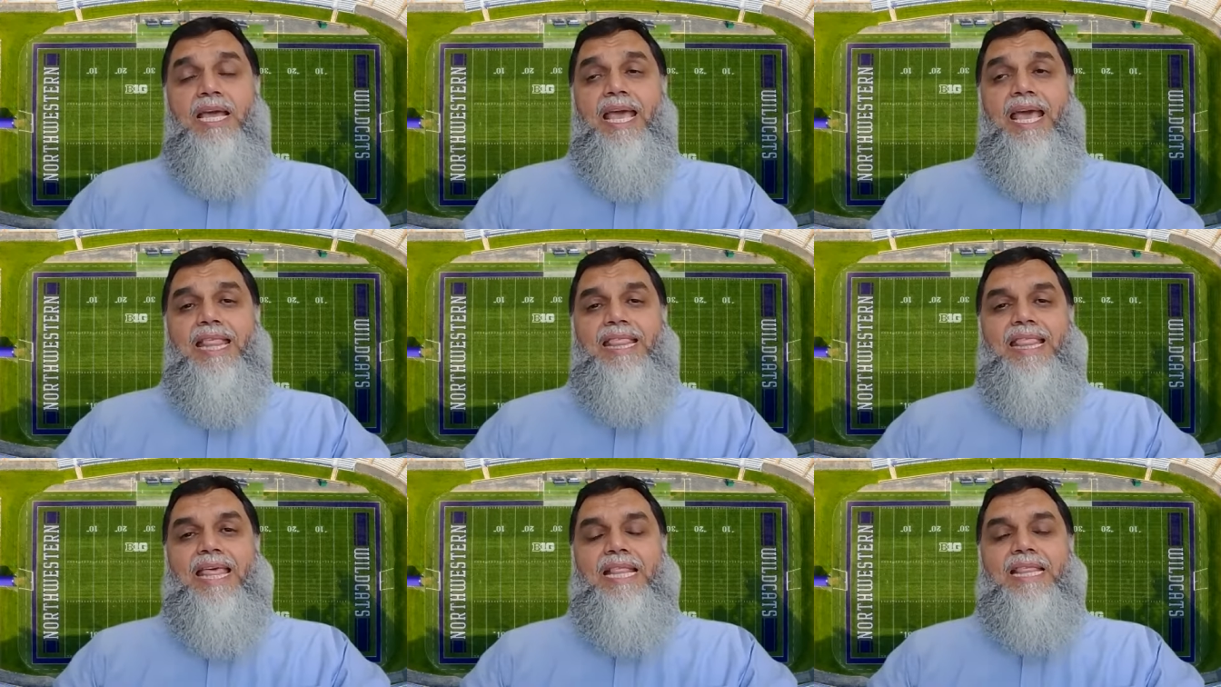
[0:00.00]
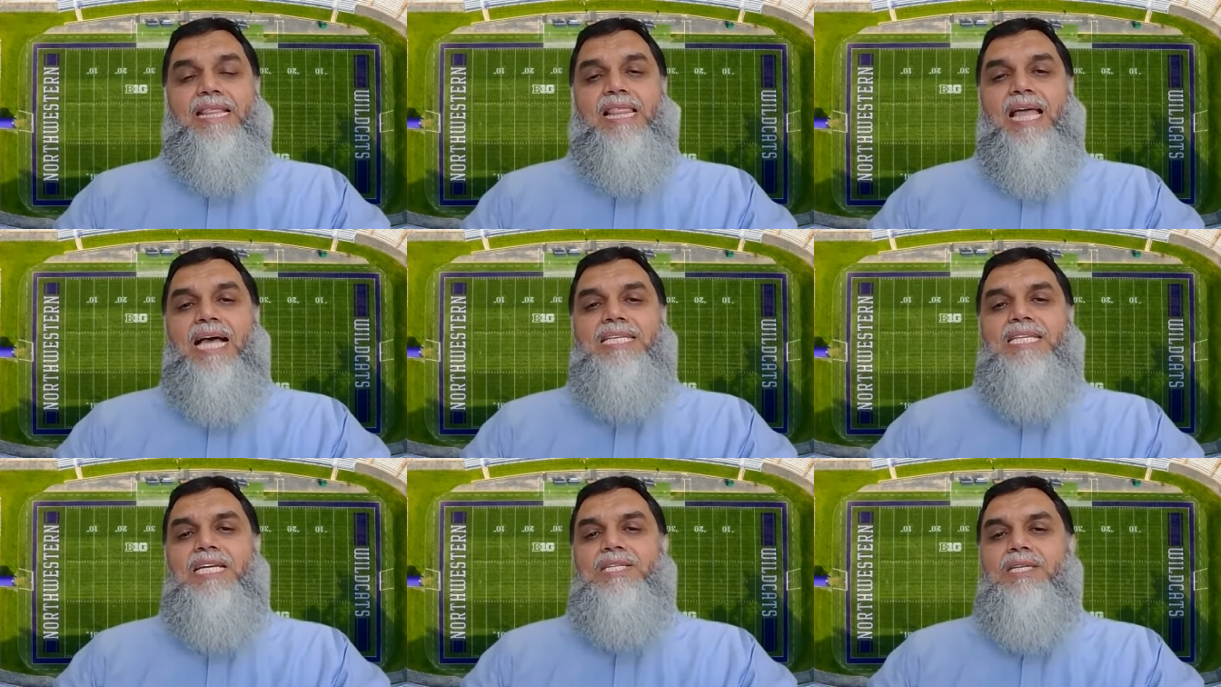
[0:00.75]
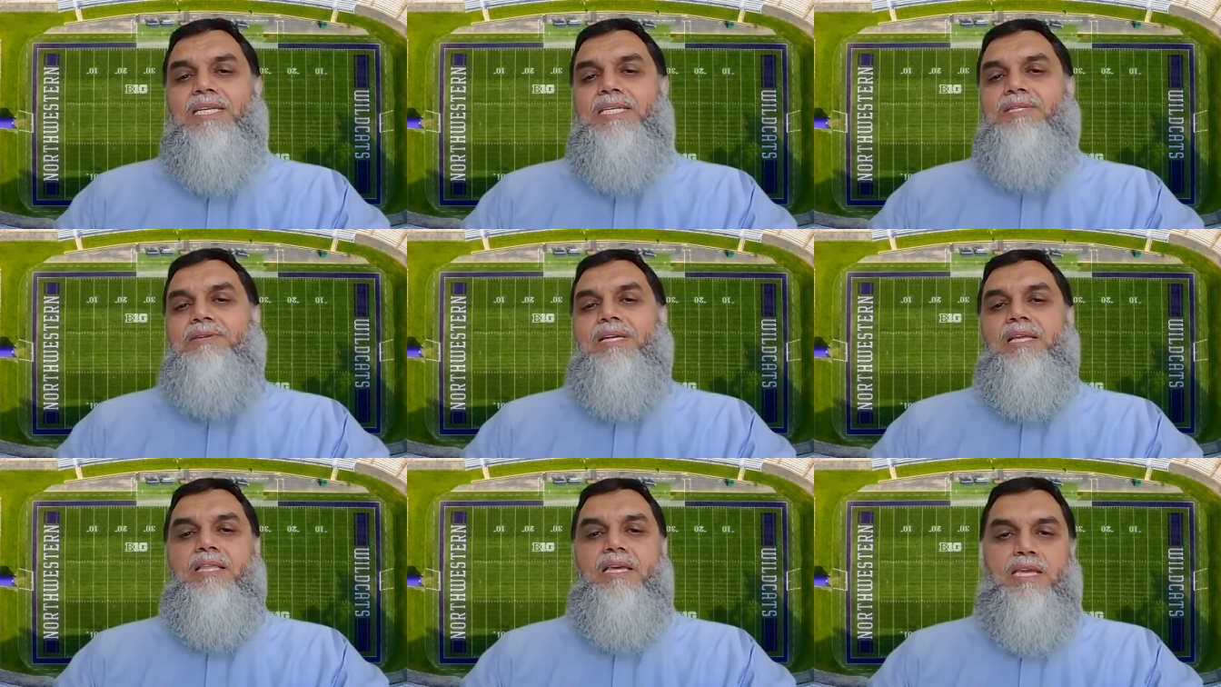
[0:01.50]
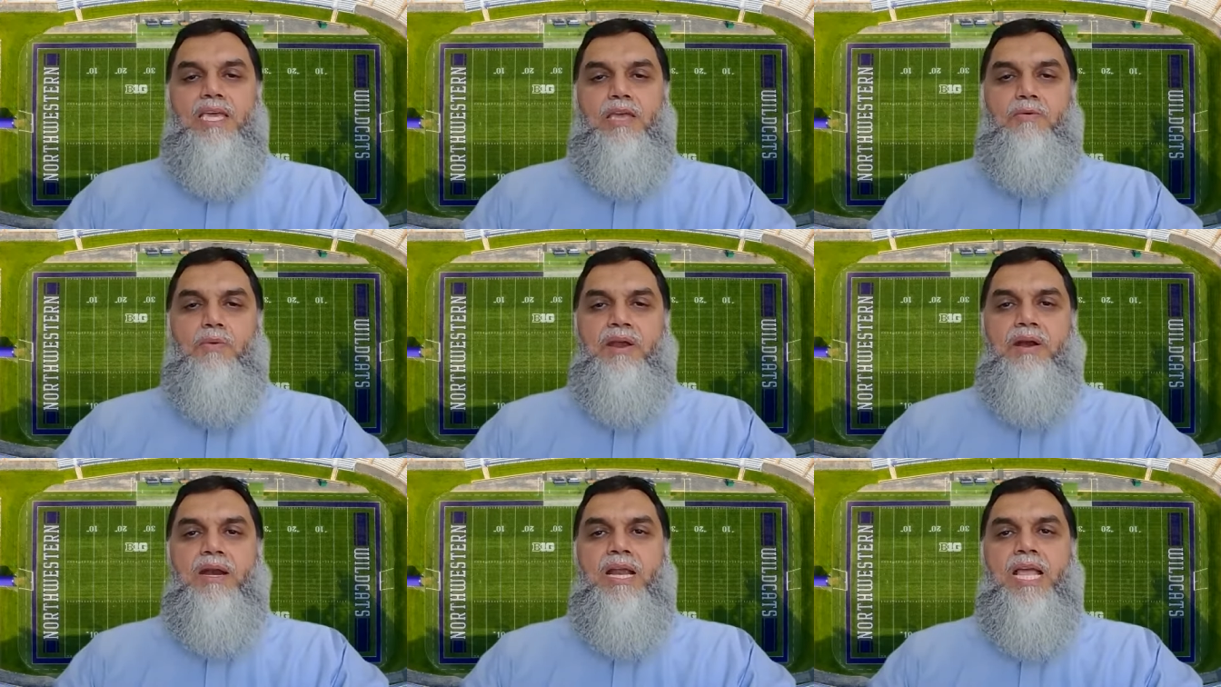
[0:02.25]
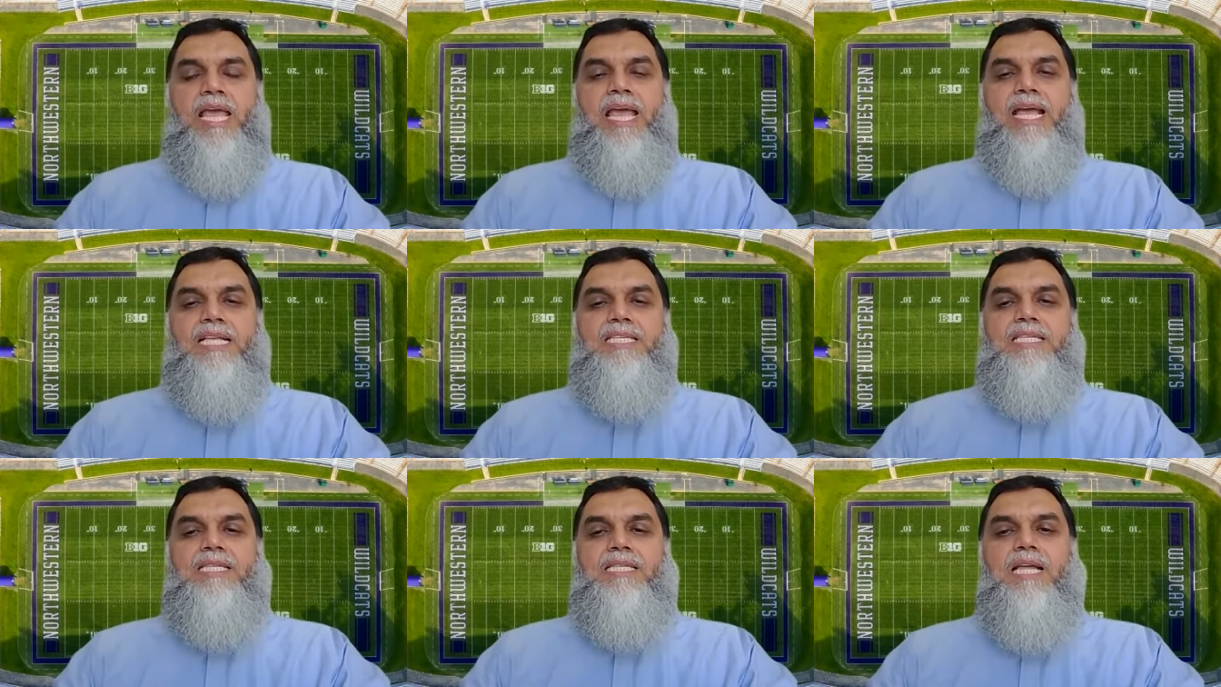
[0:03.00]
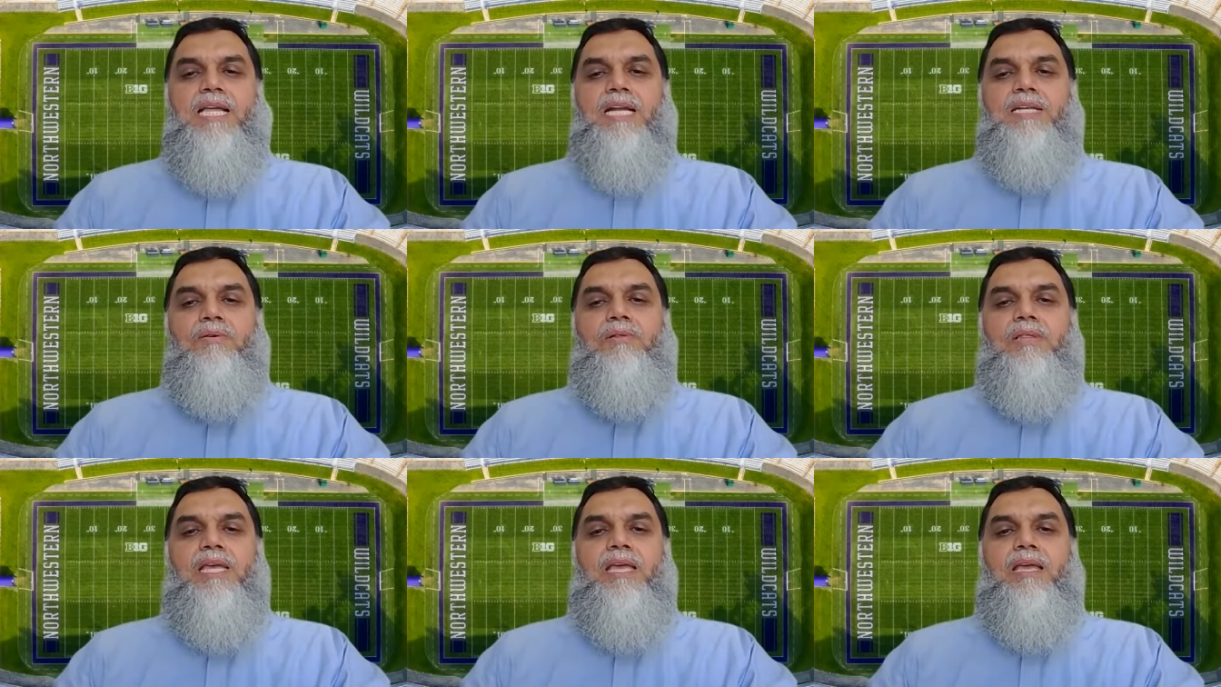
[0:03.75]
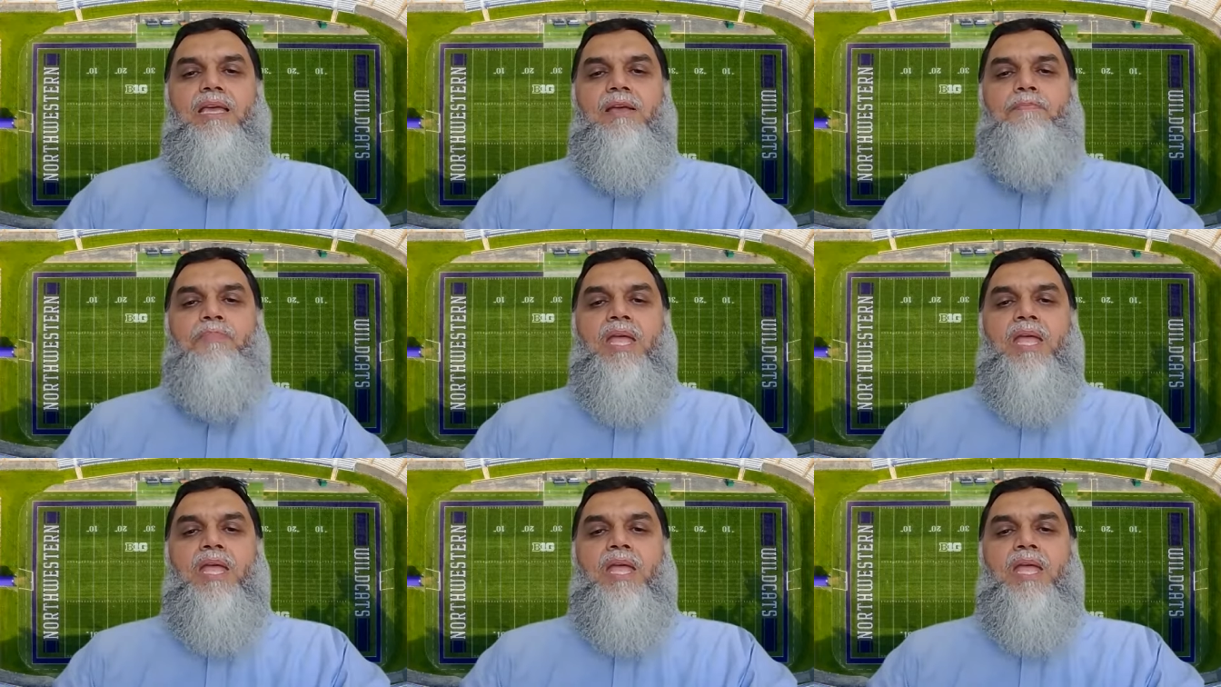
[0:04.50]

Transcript: And then the last session is really the key, where it's not only